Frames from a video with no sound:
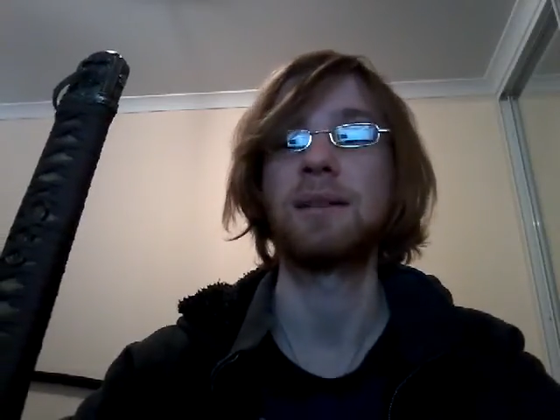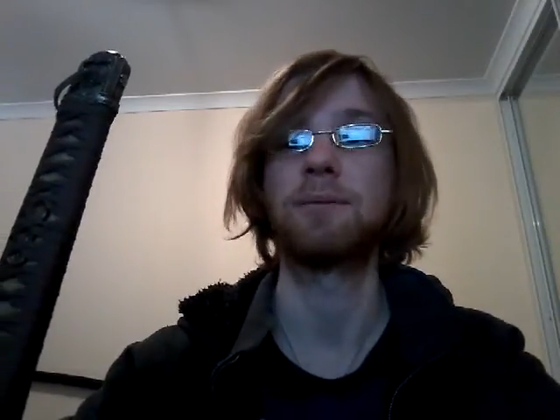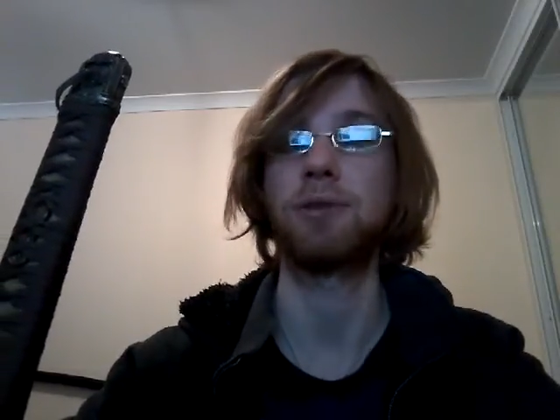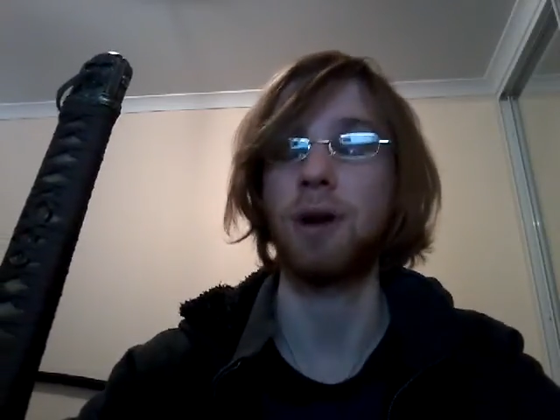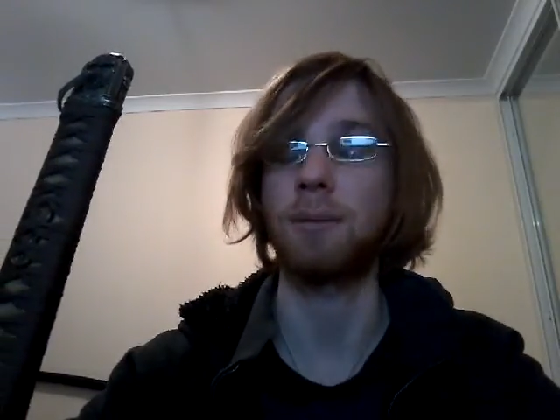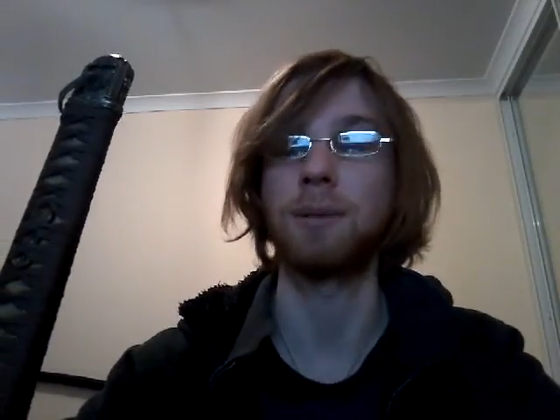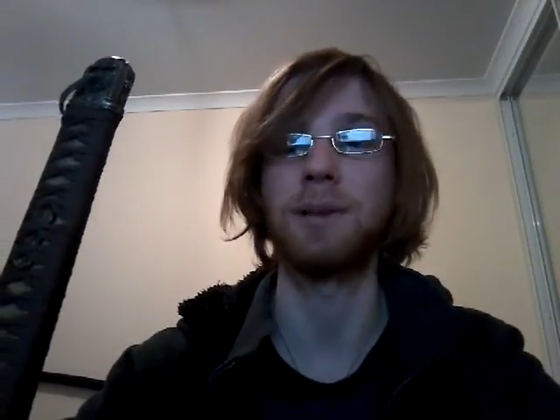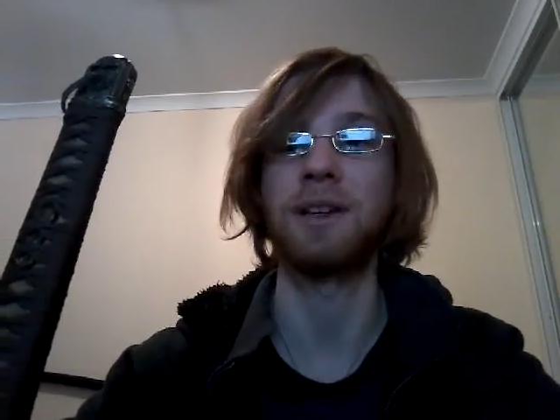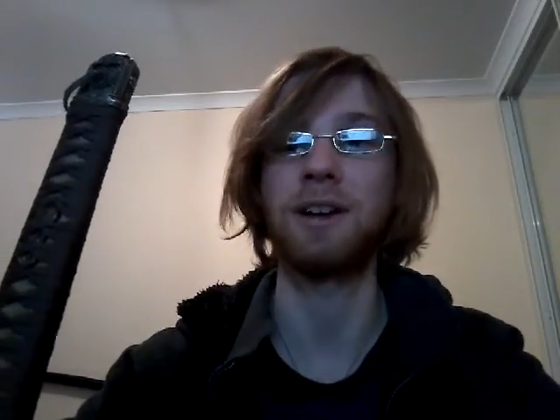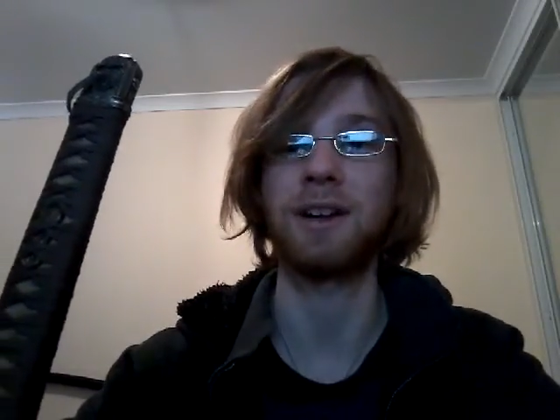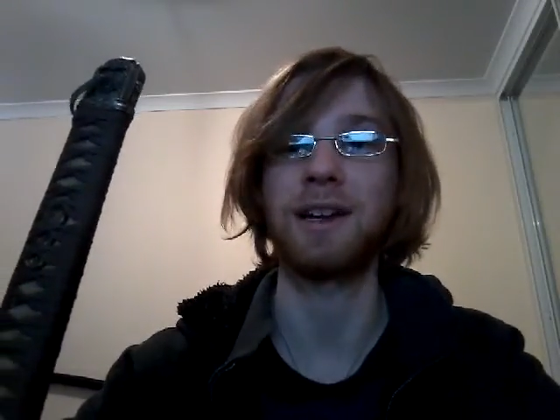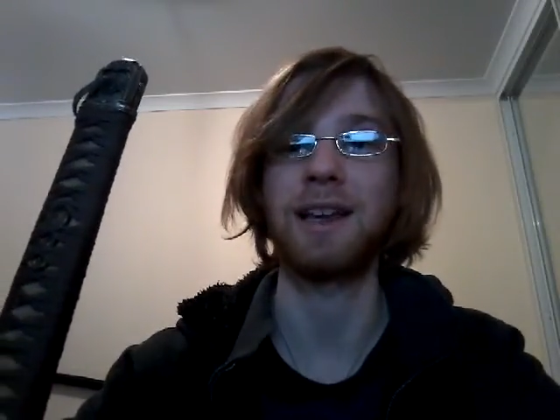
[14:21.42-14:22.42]
probably
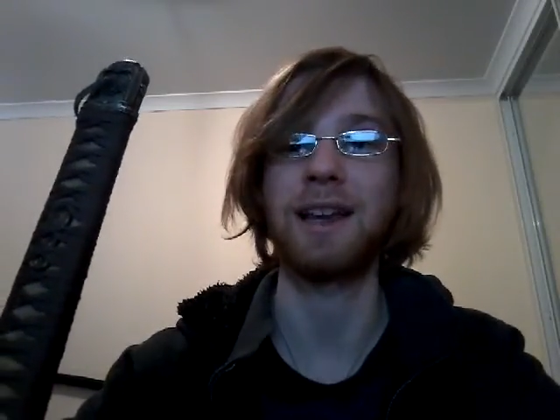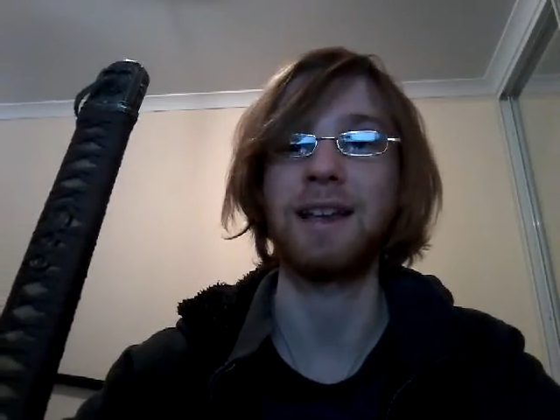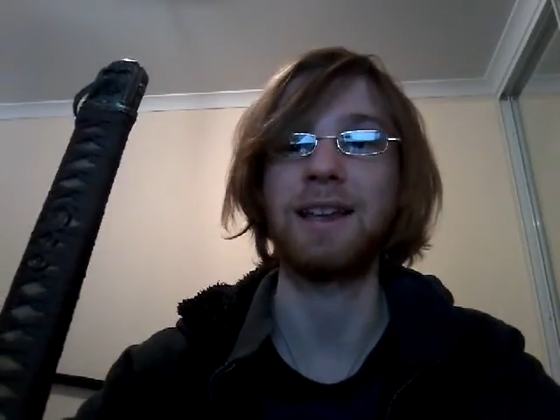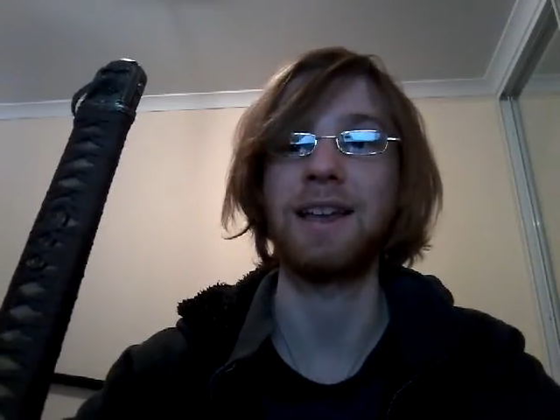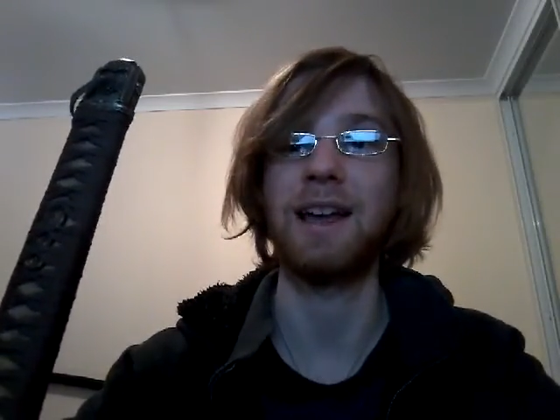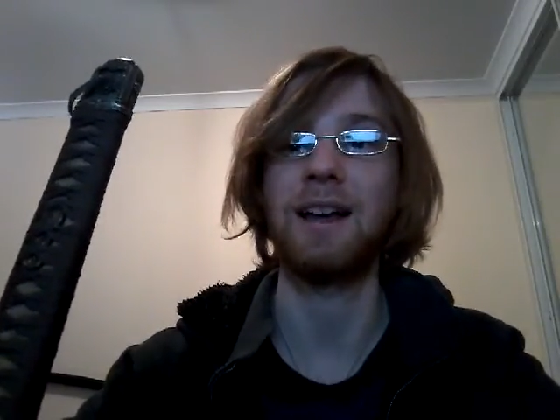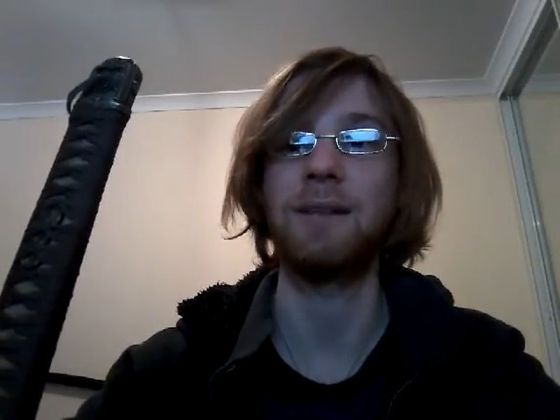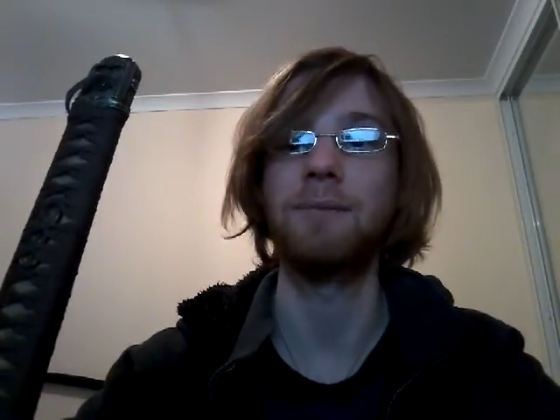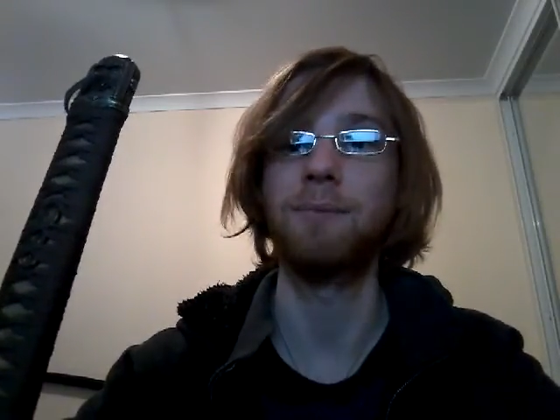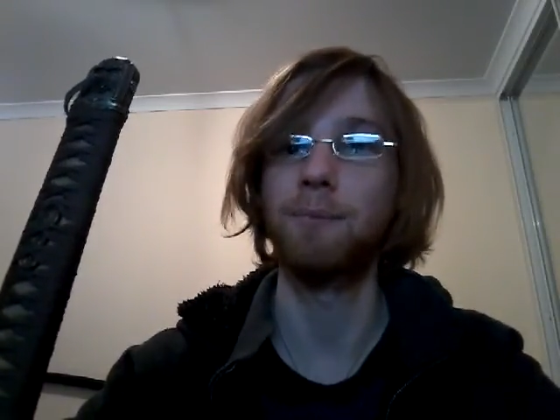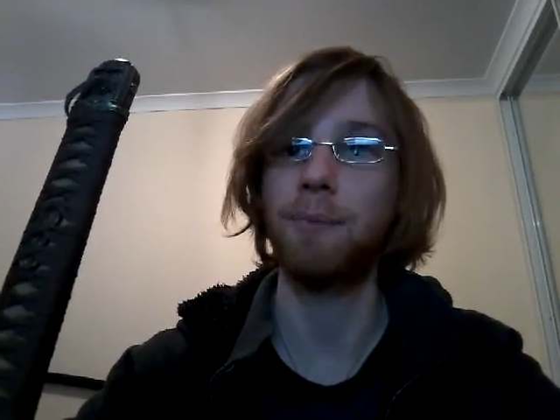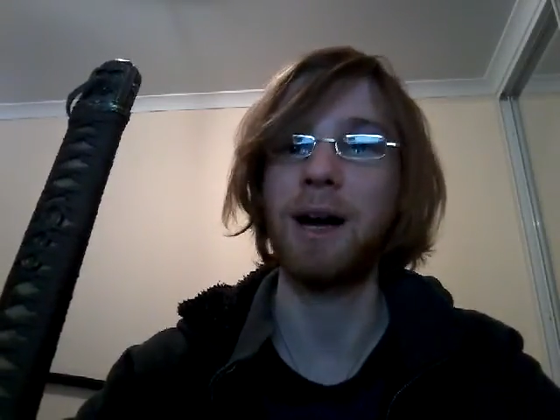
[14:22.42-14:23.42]
not going to get it here,
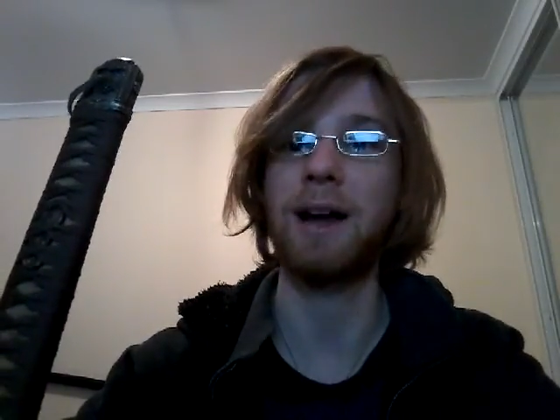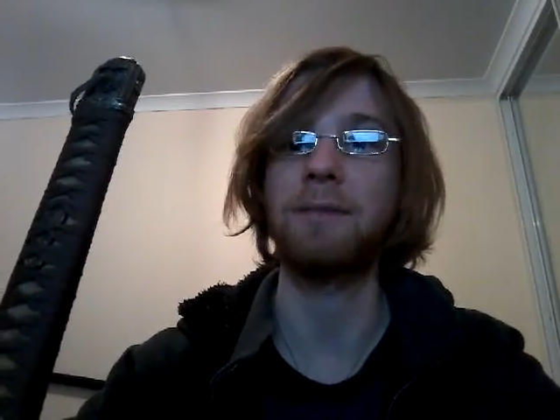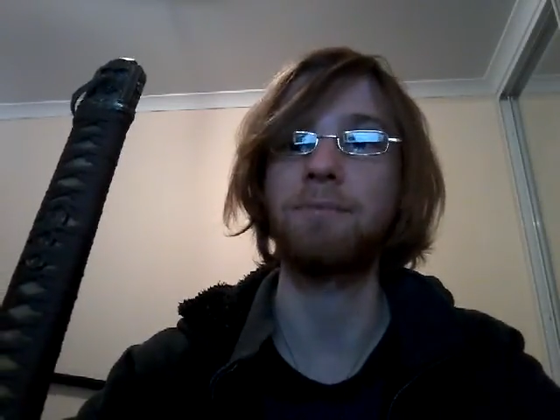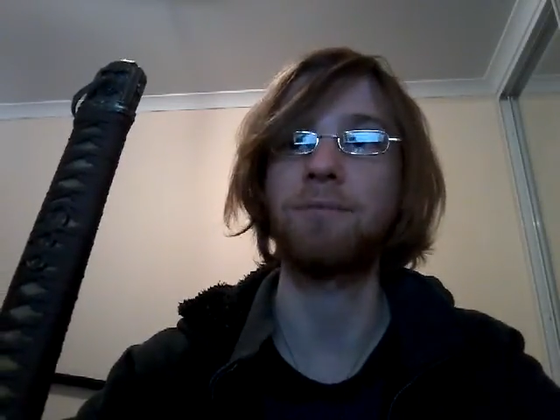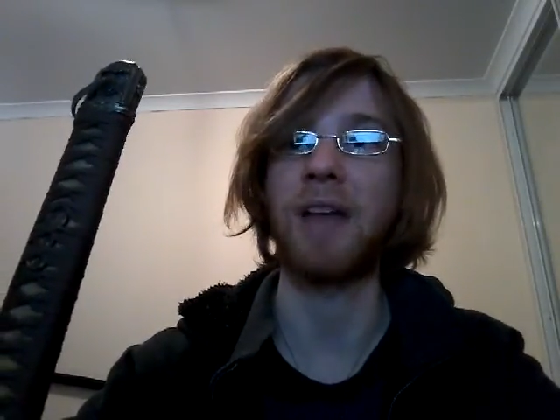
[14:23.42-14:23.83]
but